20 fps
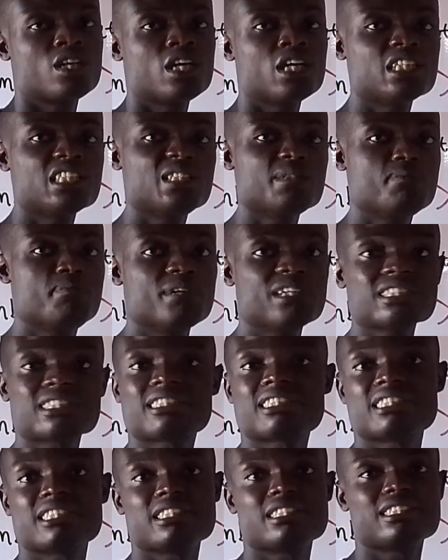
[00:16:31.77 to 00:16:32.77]
The big
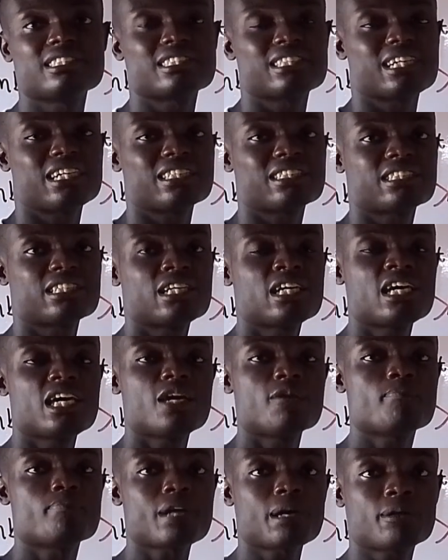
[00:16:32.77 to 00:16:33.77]
thing is that a
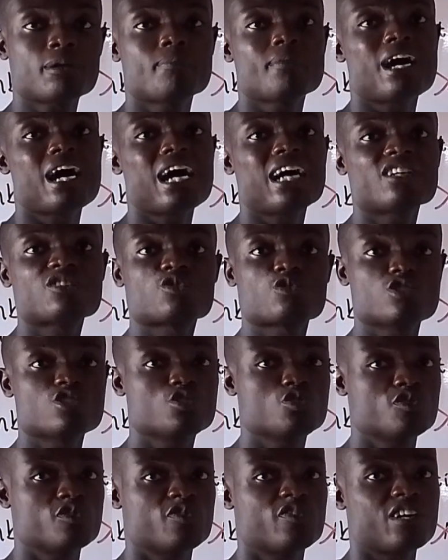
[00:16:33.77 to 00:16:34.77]
prime number has only 2
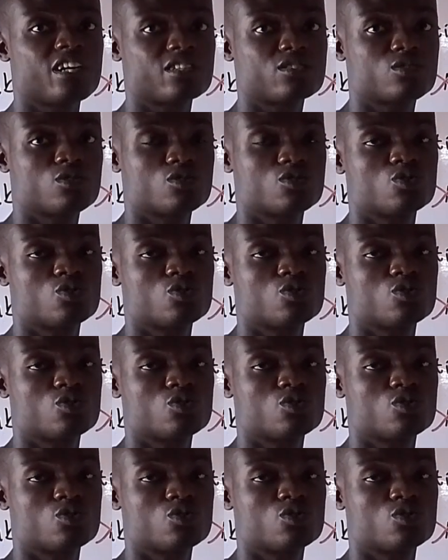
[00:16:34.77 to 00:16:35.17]
factors,